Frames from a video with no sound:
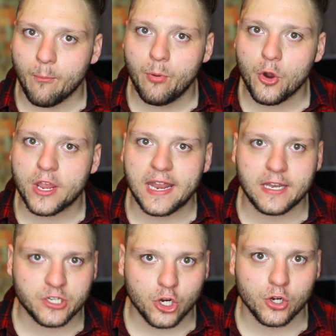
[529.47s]
a book and
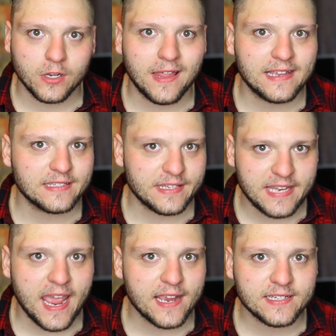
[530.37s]
internalize a
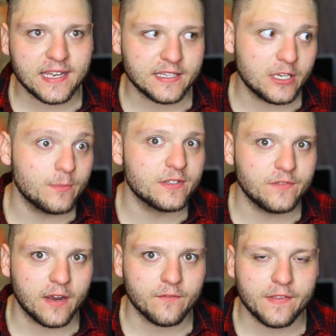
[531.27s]
text, as humans
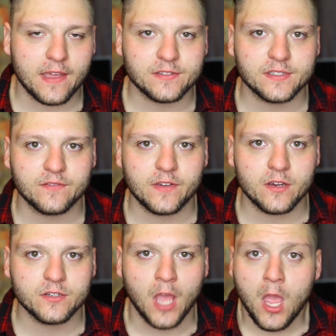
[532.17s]
have done for thousands of
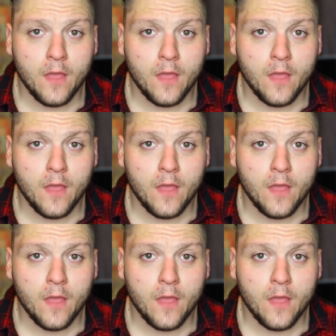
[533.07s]
years,